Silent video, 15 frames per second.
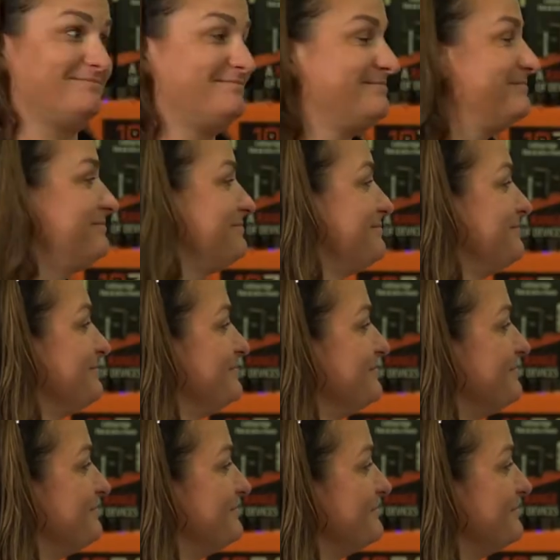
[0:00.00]

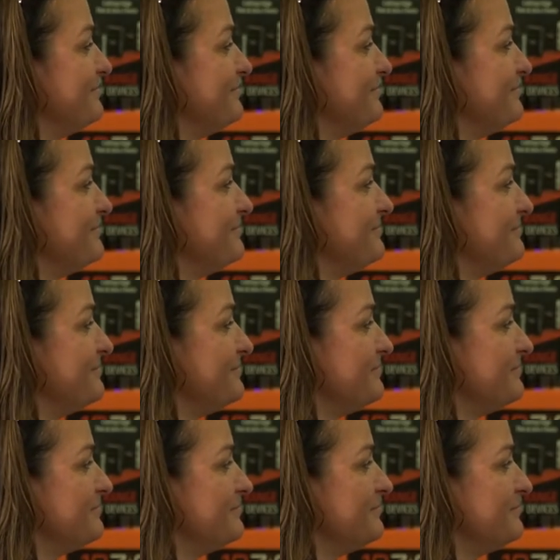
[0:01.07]

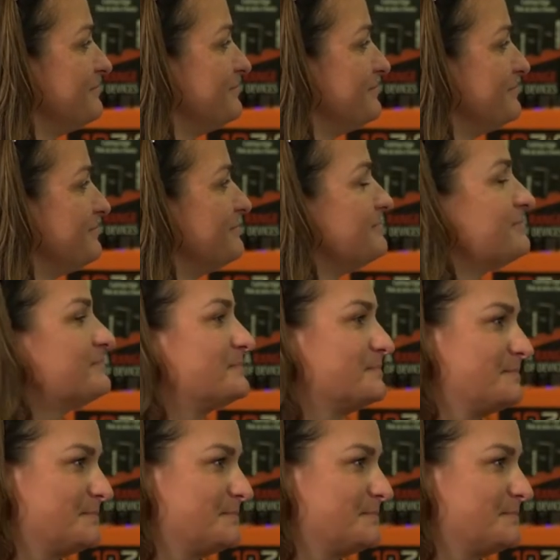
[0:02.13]
The person shown says nothing.